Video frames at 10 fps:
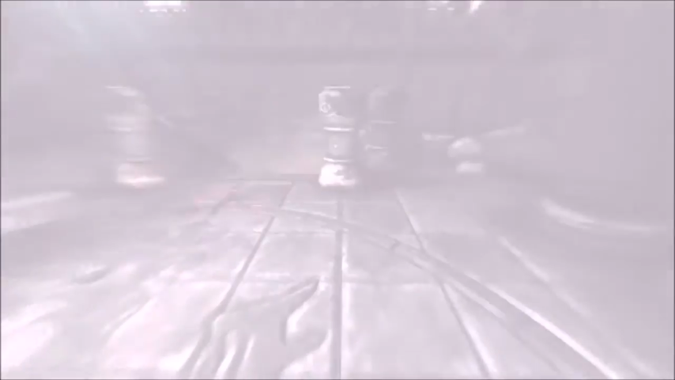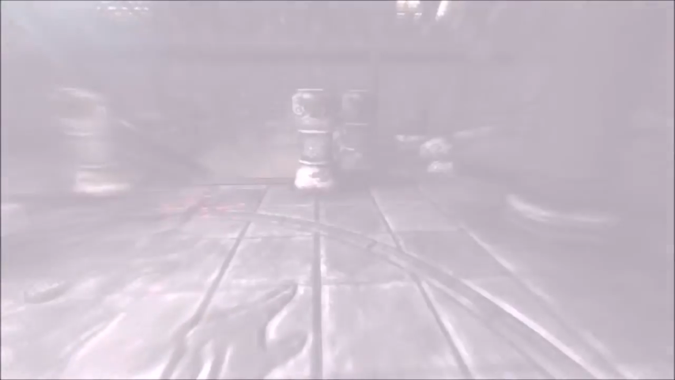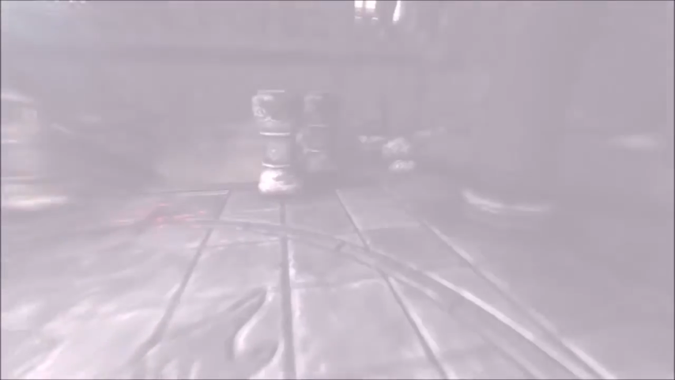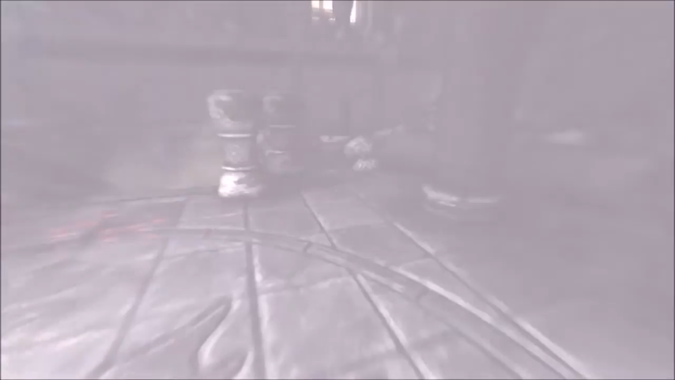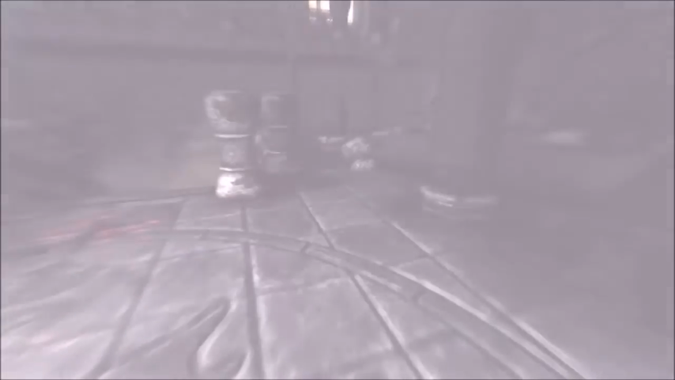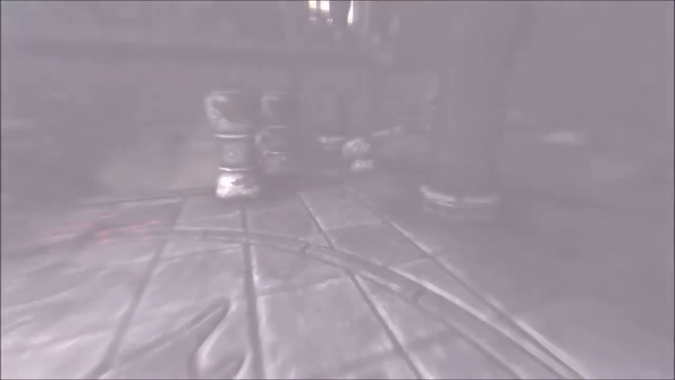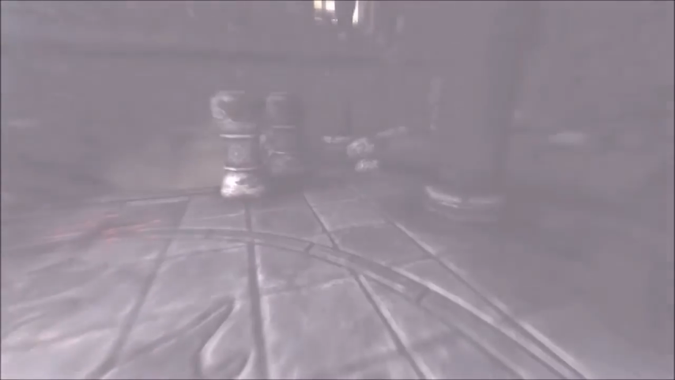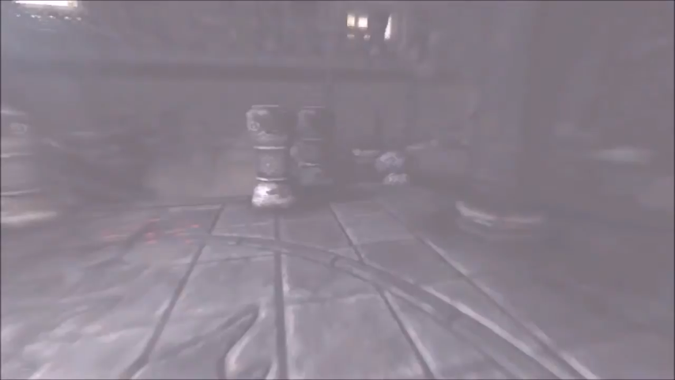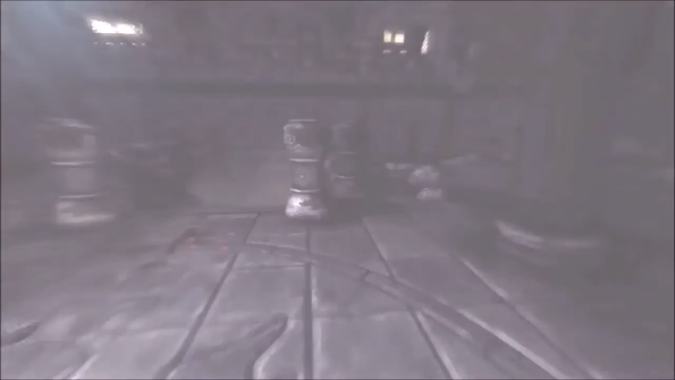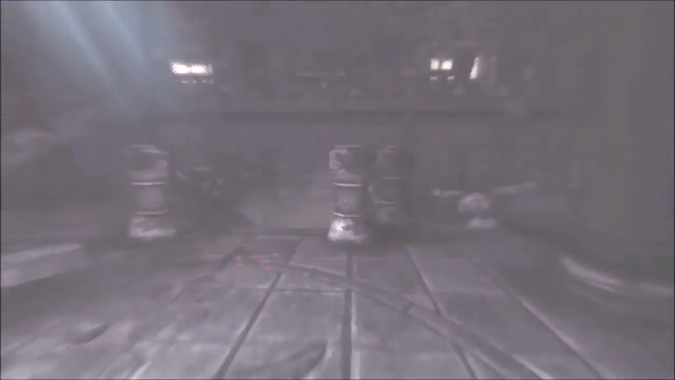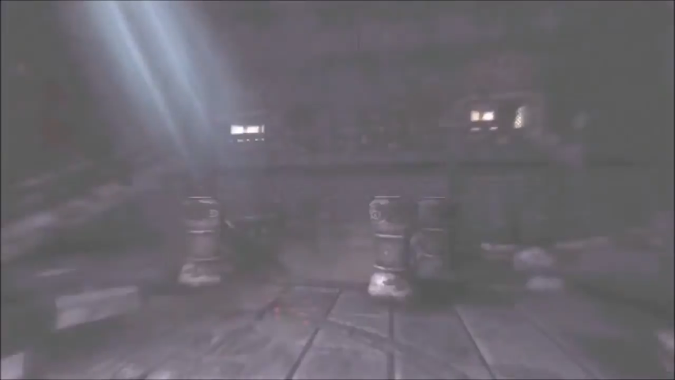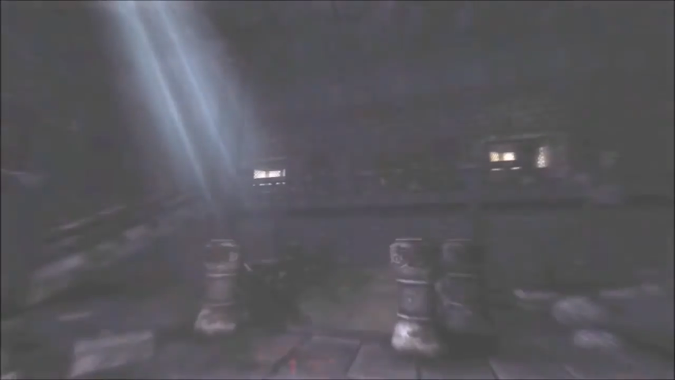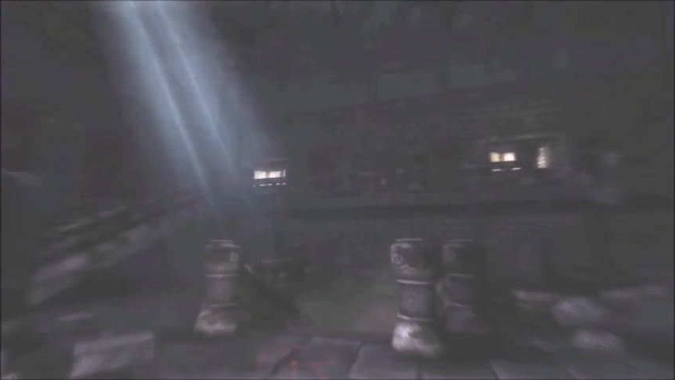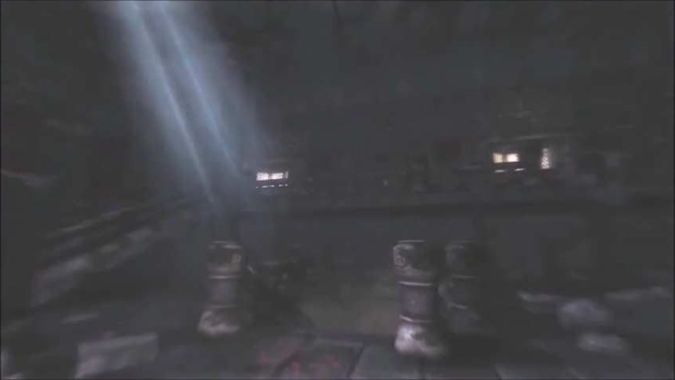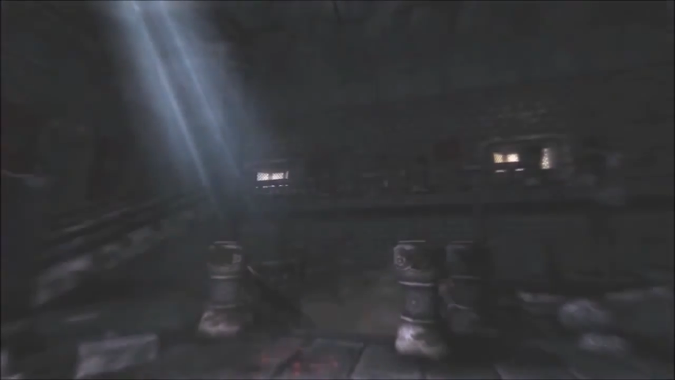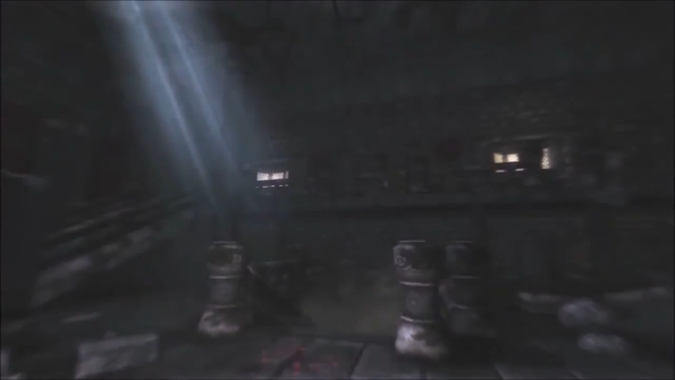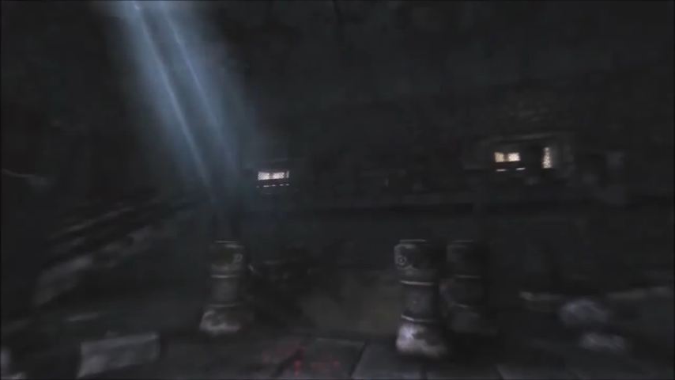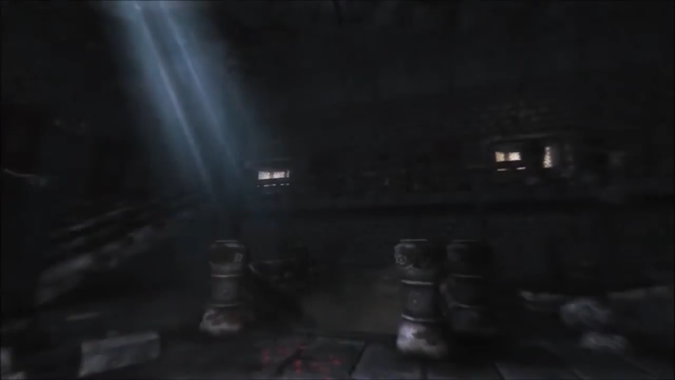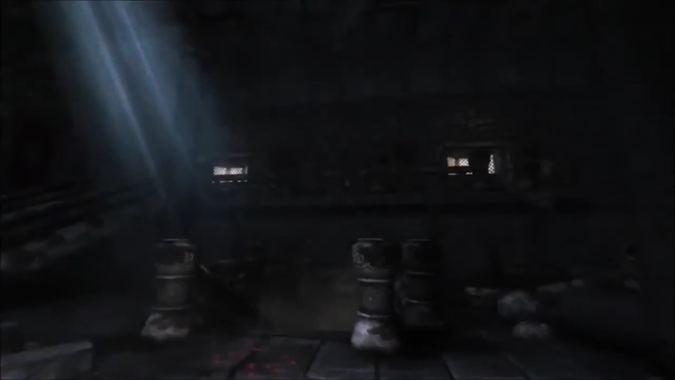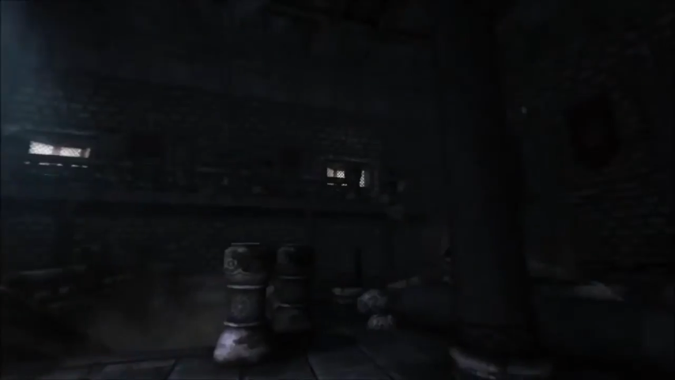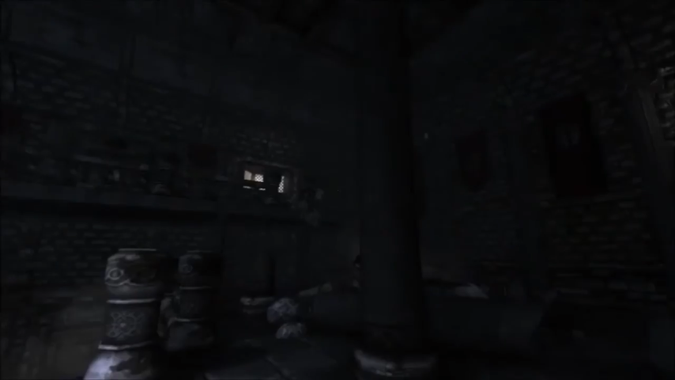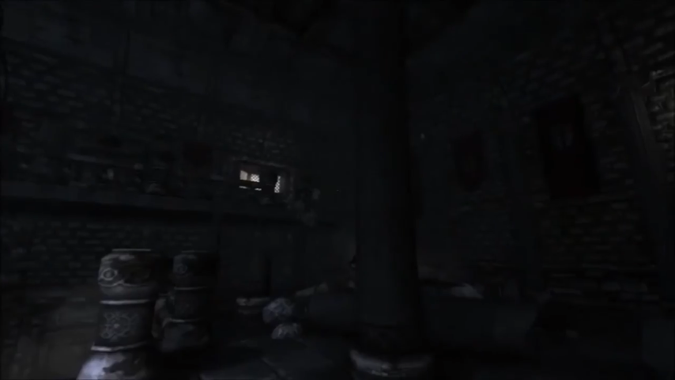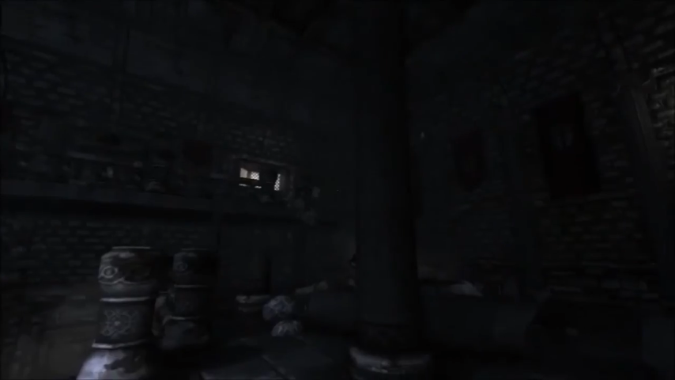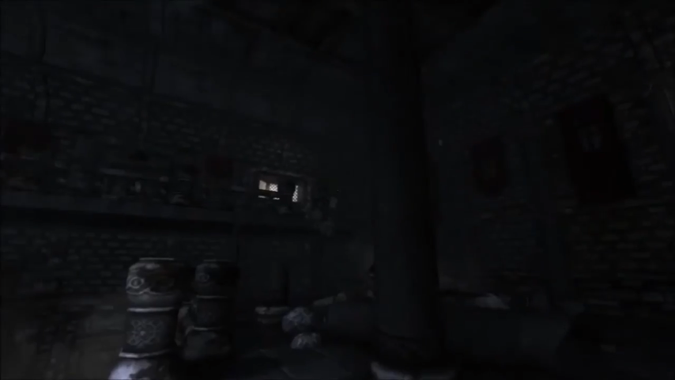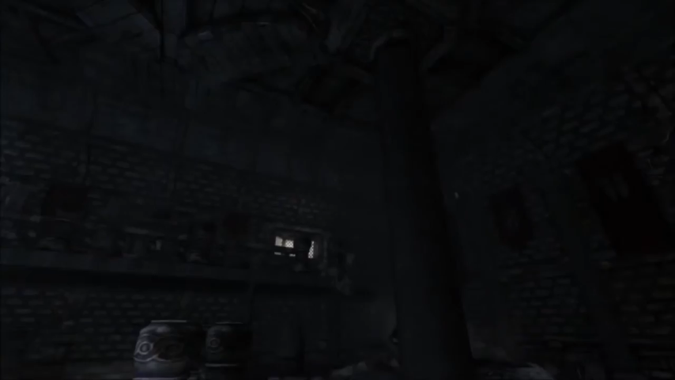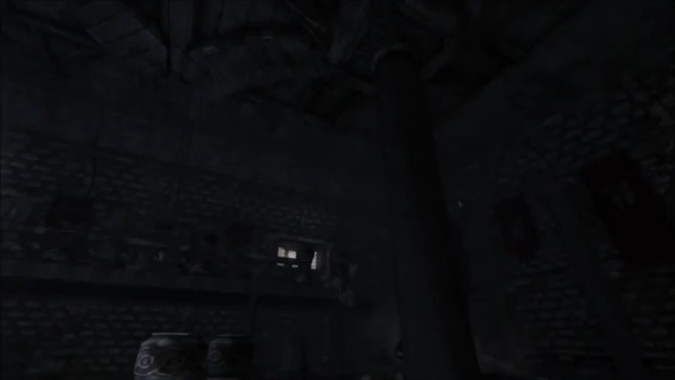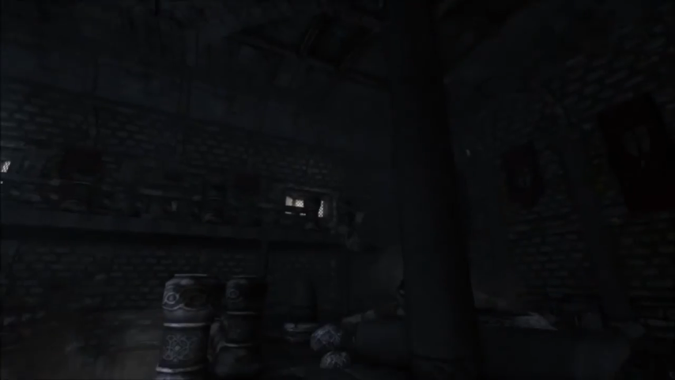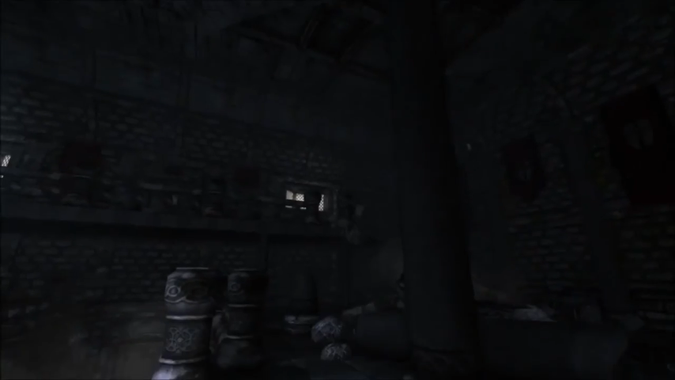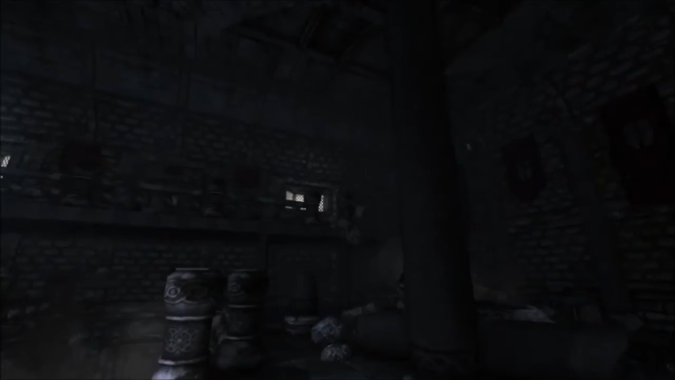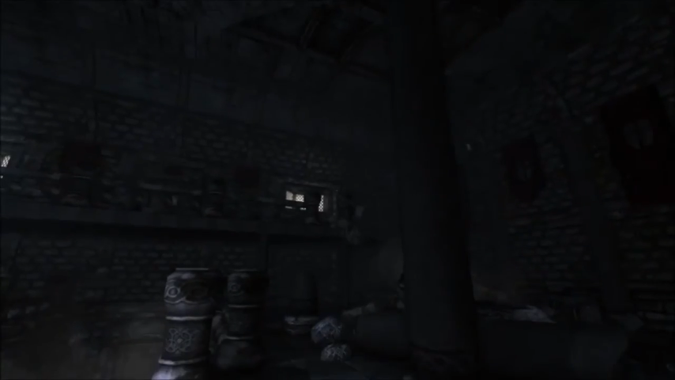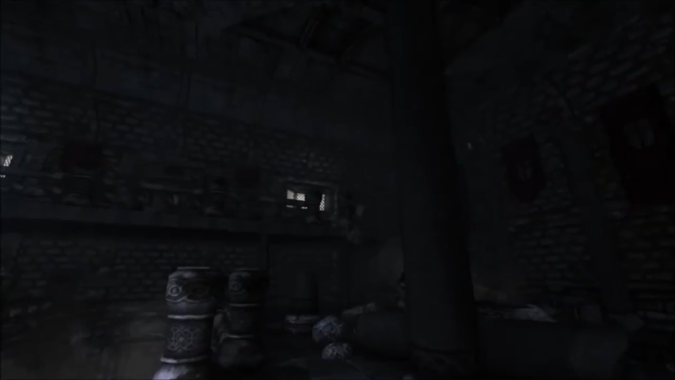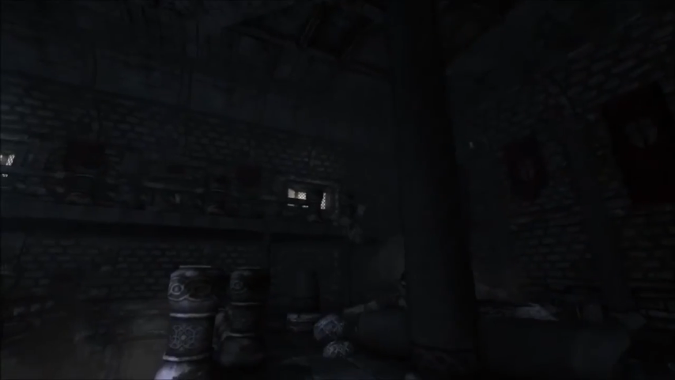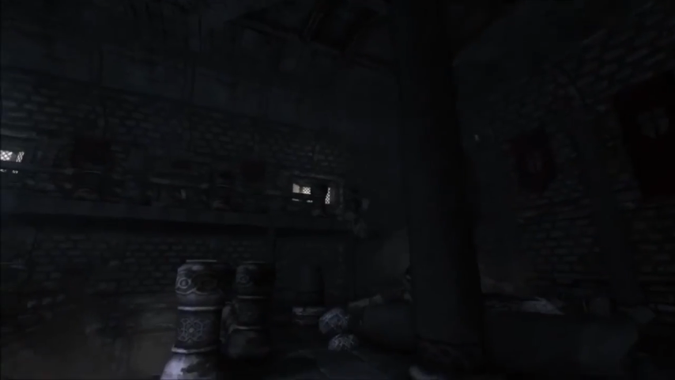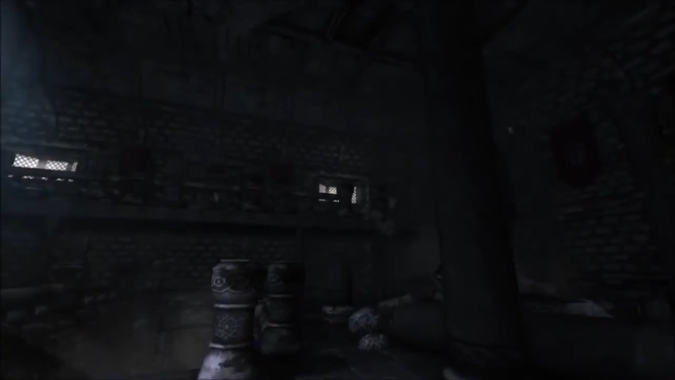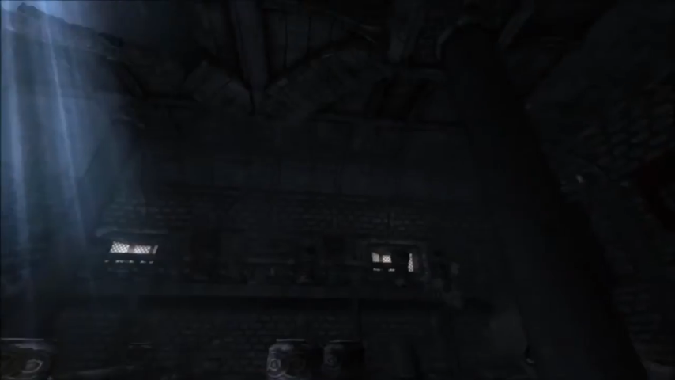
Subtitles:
[unreadable: no face in view]